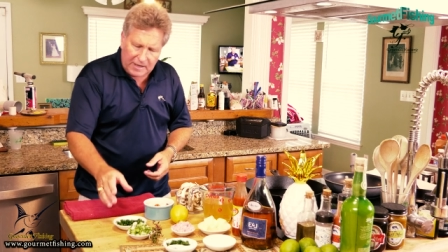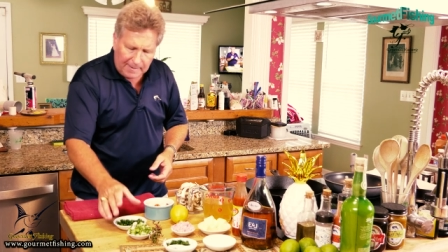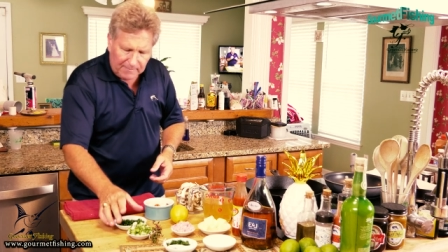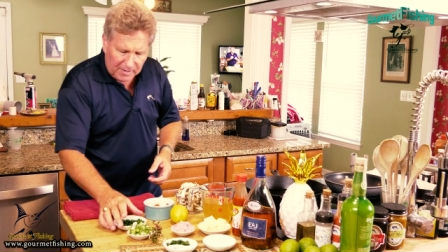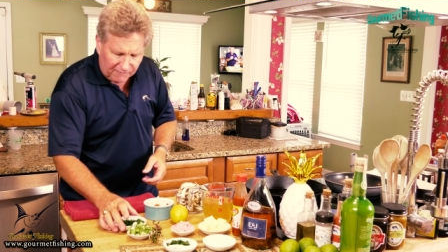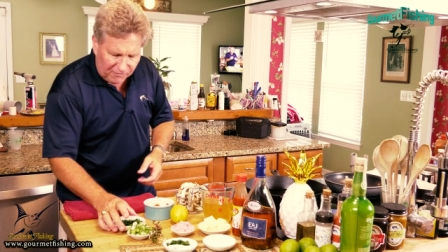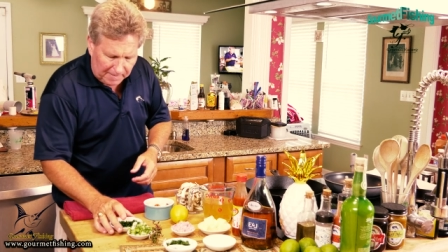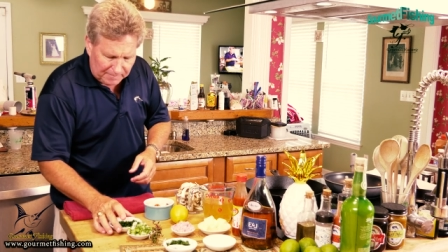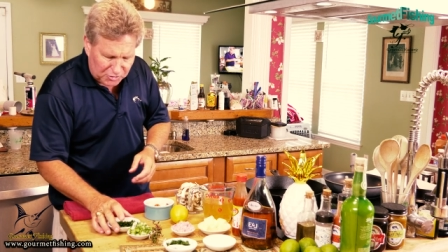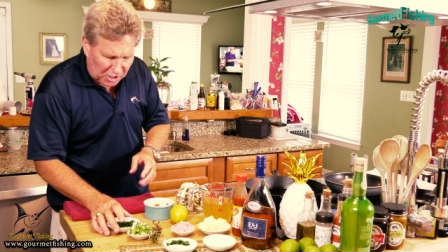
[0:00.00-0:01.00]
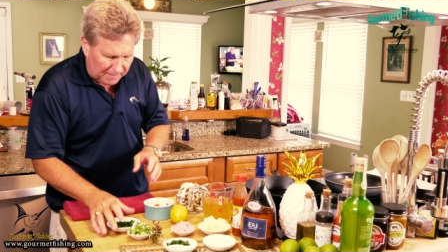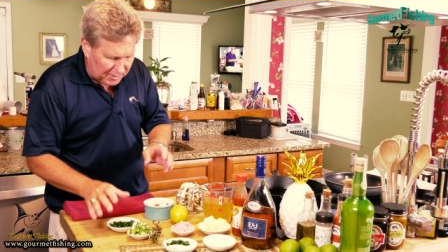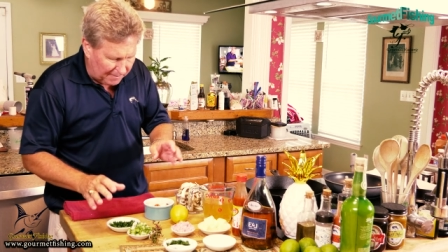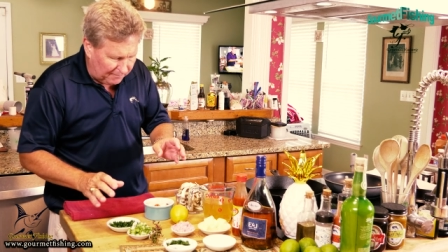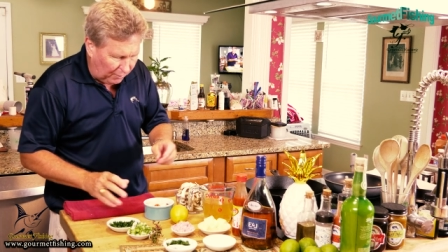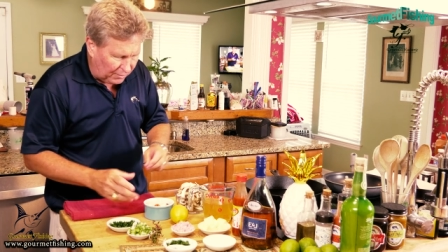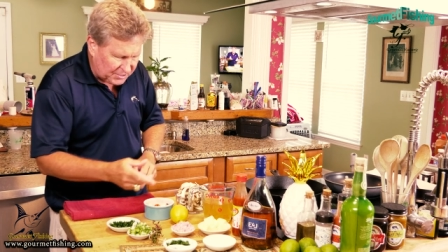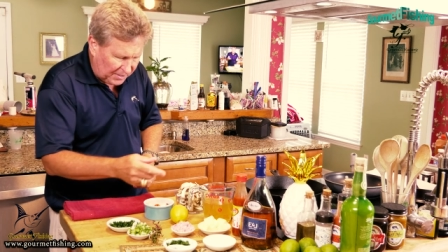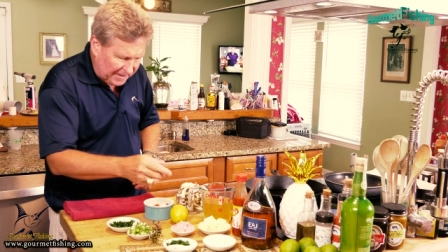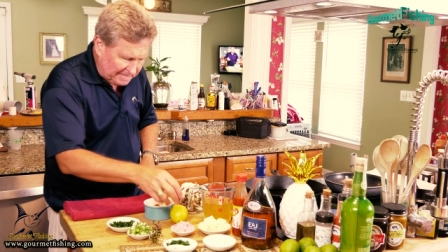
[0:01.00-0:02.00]
cup of um, chopped up
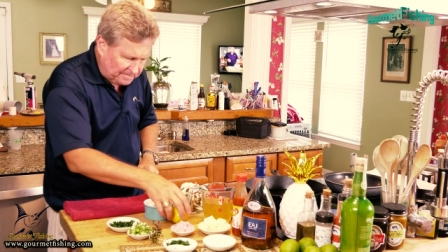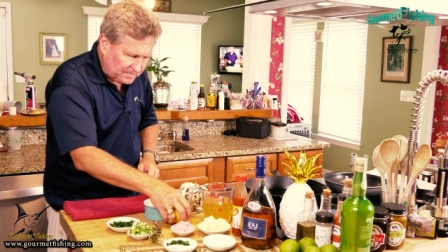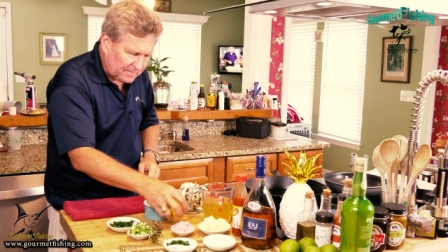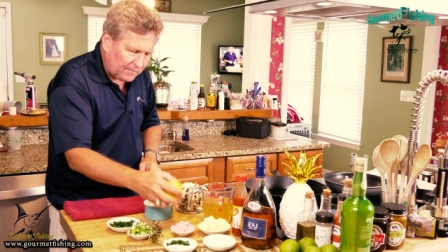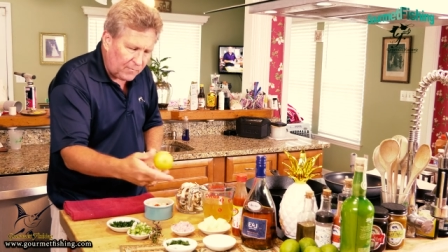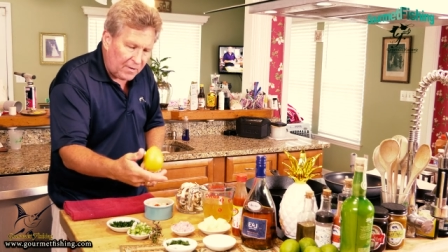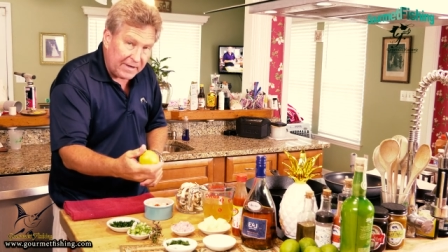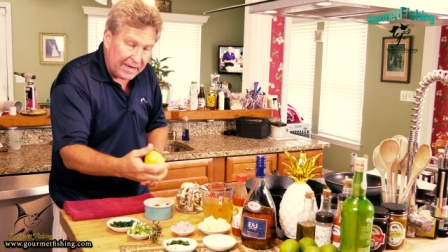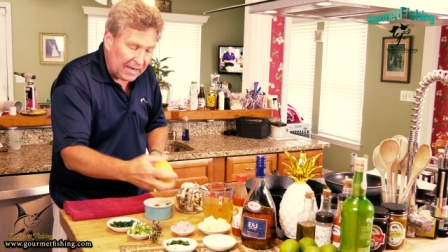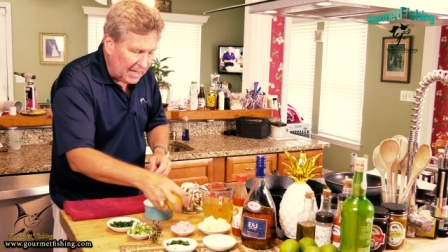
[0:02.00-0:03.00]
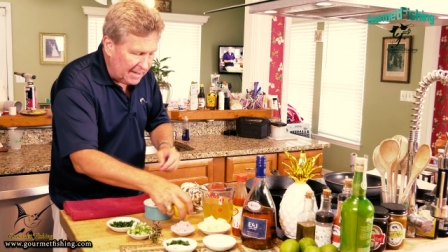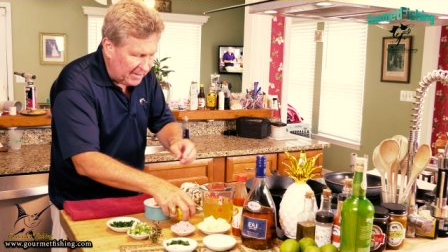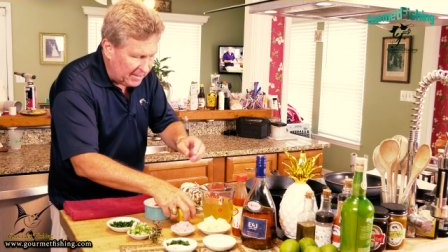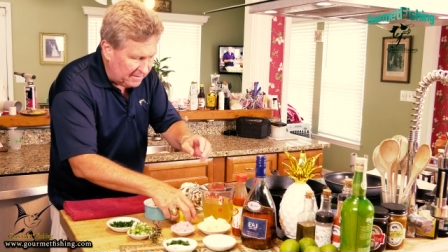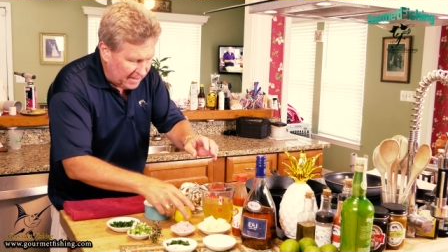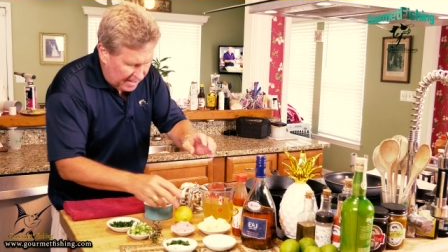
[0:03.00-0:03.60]
parsley. We've got a lemon,